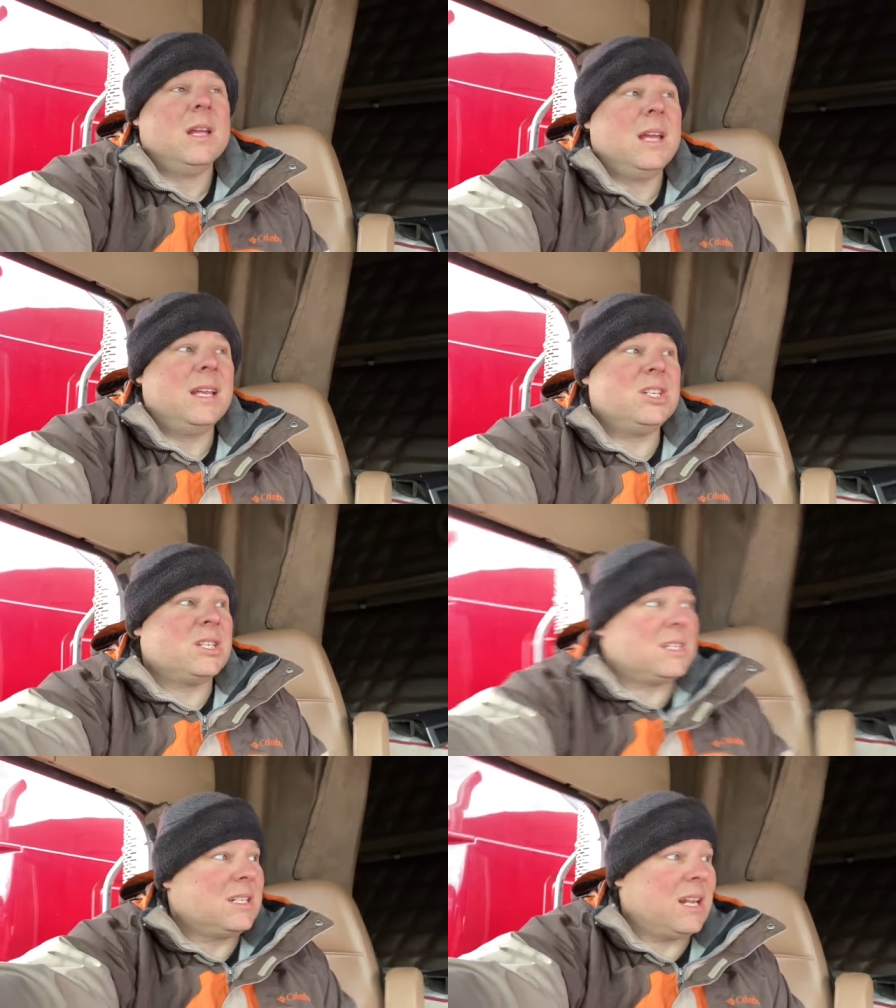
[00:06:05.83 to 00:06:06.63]

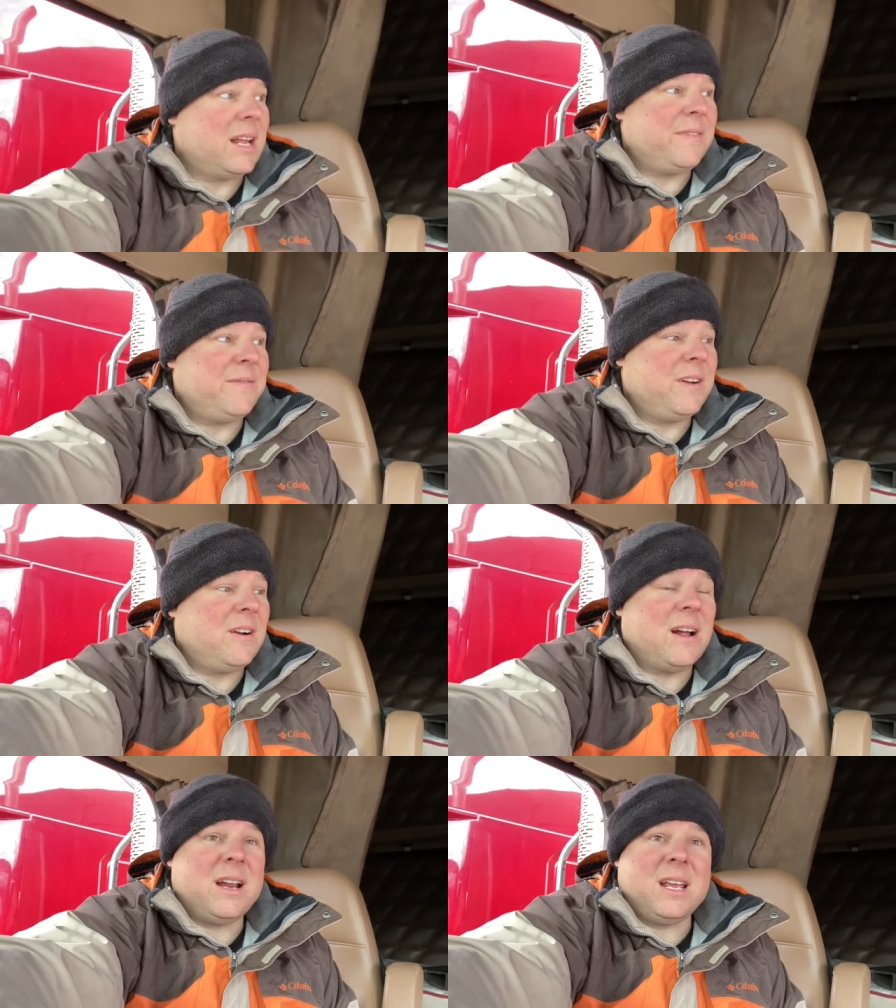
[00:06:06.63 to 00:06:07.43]
Just until I can figure
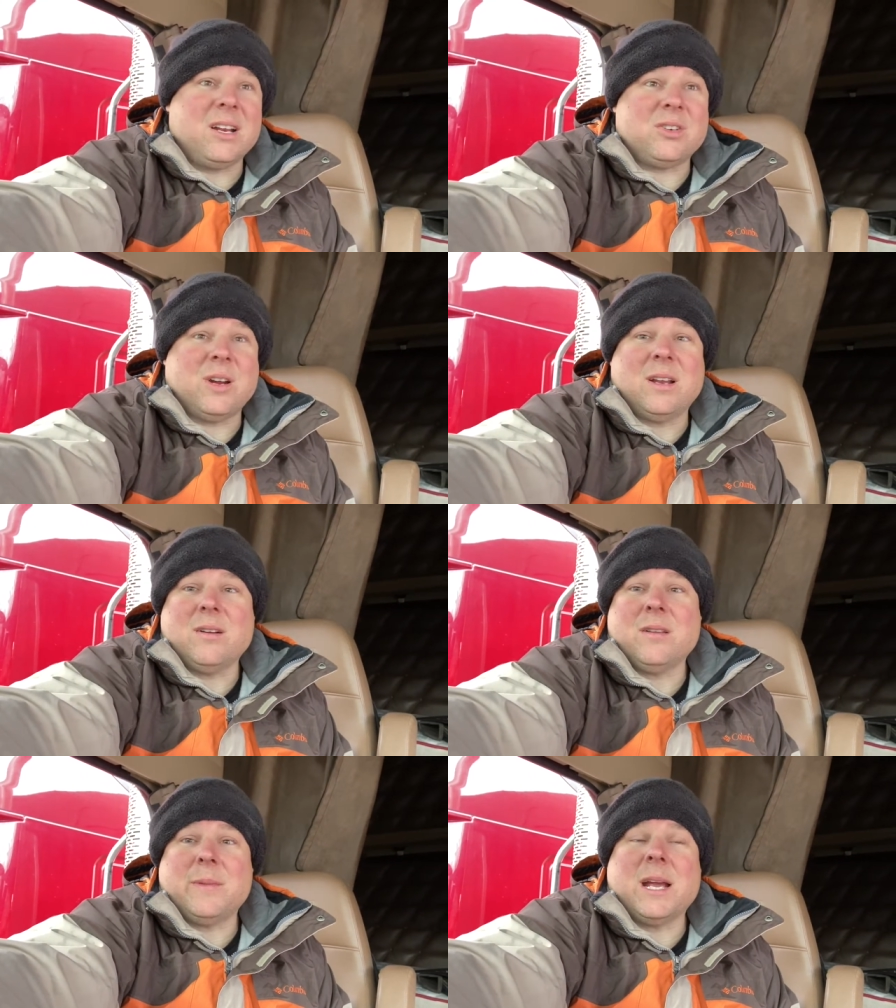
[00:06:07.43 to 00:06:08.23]
out how to get a trailer
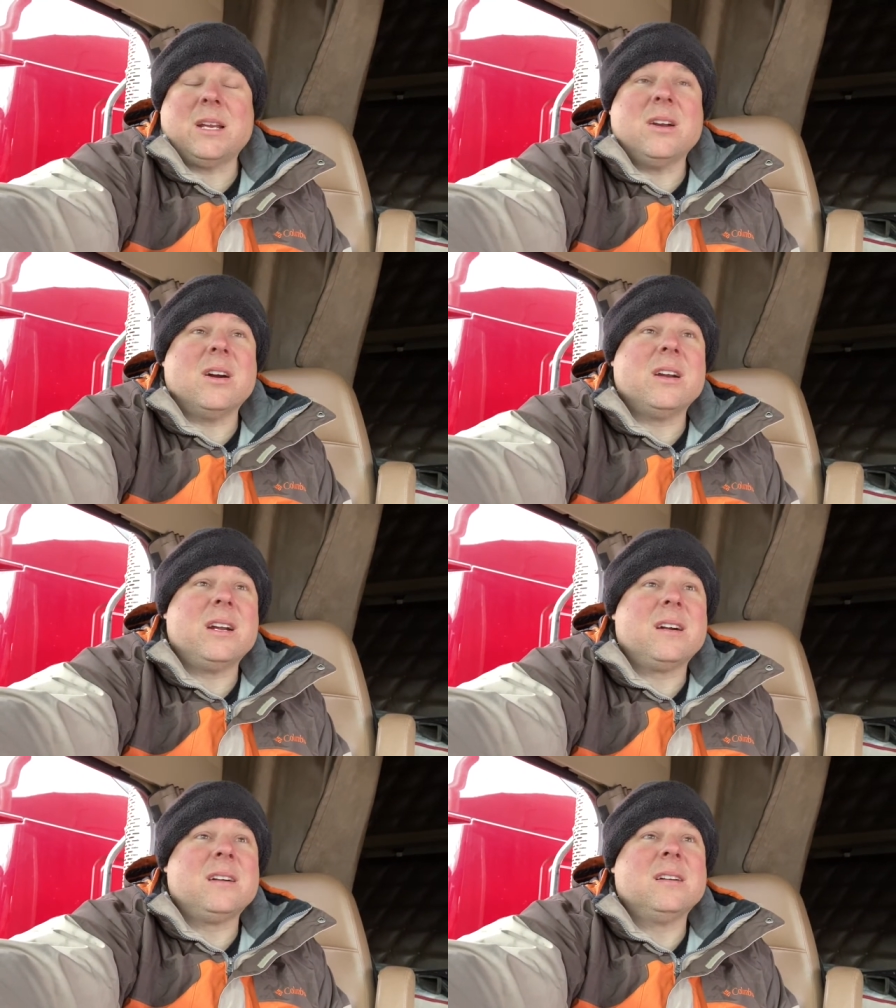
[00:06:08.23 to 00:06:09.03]
in the backyard
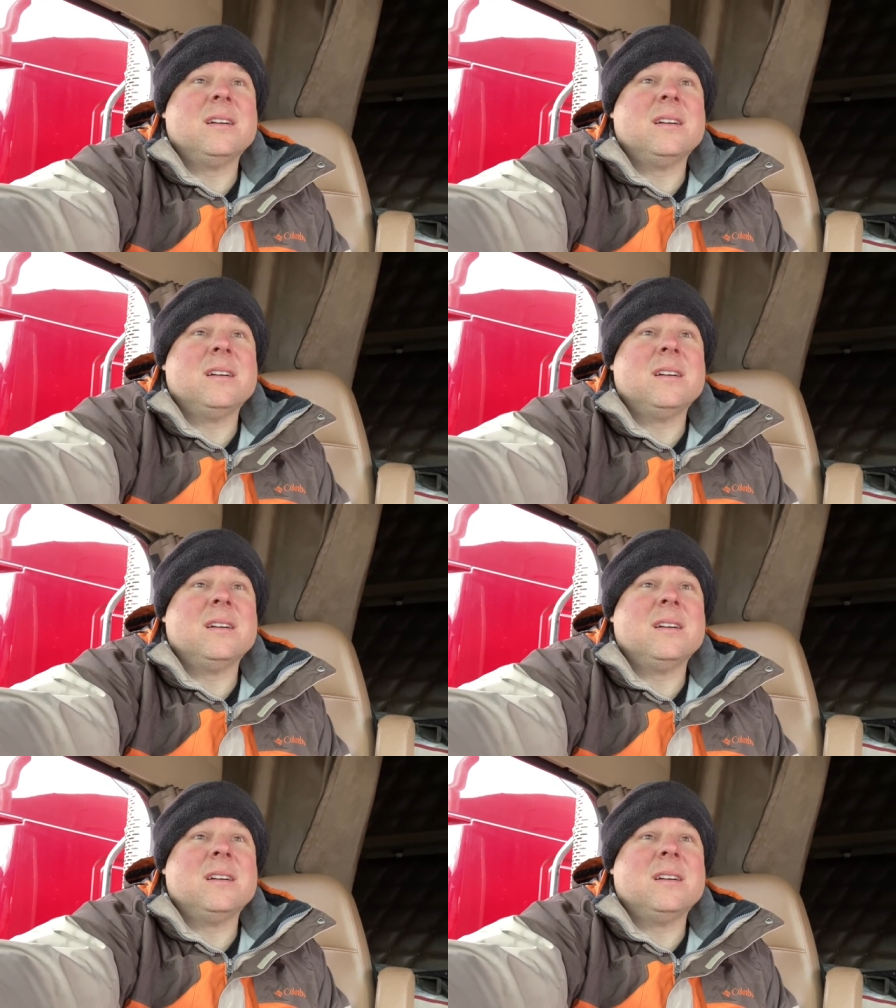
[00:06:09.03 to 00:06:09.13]
here.